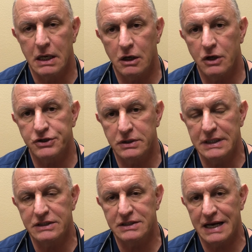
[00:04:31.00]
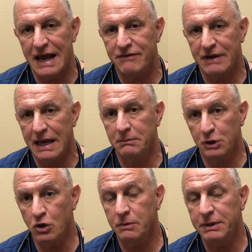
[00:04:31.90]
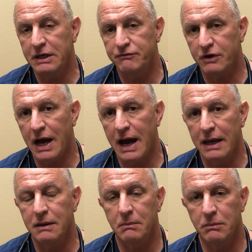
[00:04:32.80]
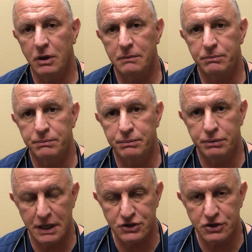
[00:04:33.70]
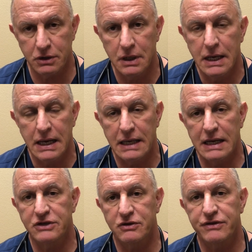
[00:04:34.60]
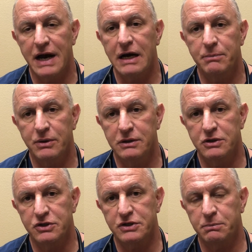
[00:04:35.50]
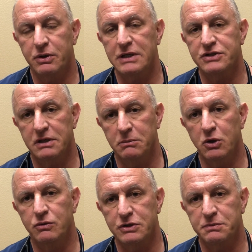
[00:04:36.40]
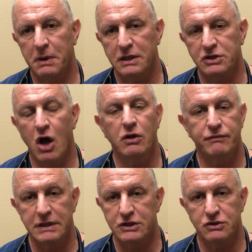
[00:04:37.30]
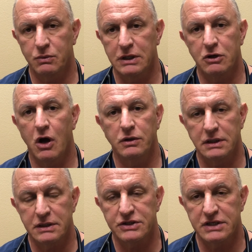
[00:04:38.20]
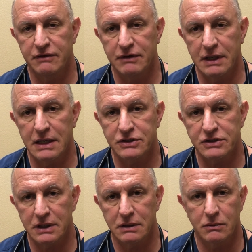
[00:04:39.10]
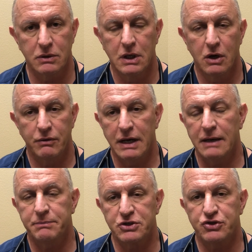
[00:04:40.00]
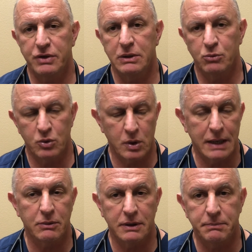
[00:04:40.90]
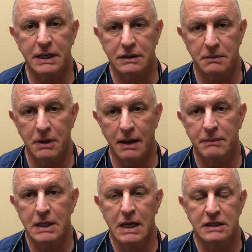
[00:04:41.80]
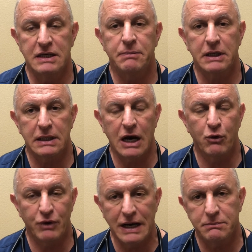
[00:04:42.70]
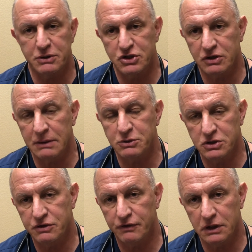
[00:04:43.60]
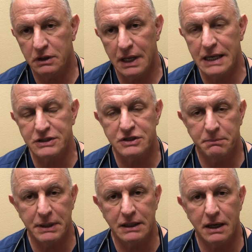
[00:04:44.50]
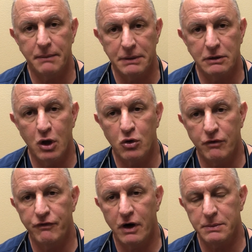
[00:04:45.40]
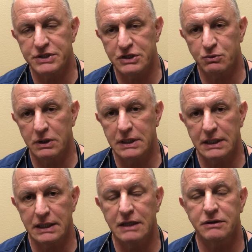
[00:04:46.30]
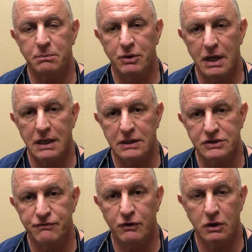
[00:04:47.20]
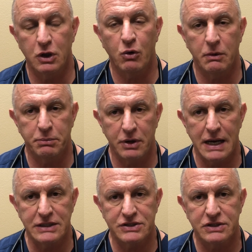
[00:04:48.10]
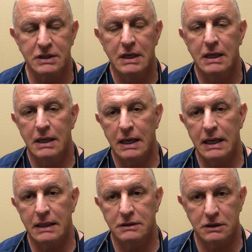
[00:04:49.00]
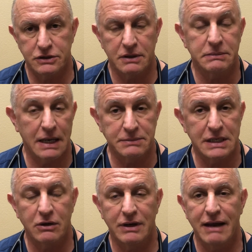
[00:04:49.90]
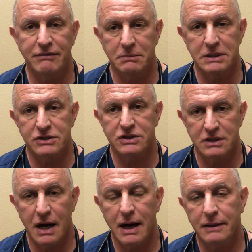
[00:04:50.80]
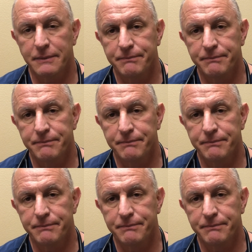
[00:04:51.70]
It also needs to have amlodipine for high blood pressure, and azathioprine to suppress the immune response. All of these we called into CVS and right up the street, and we were able to pick them up. Typically, I'll write prescriptions for clients to pick up at local pharmacies where they can get the products for a lower price, and sometimes I don't have them in stock.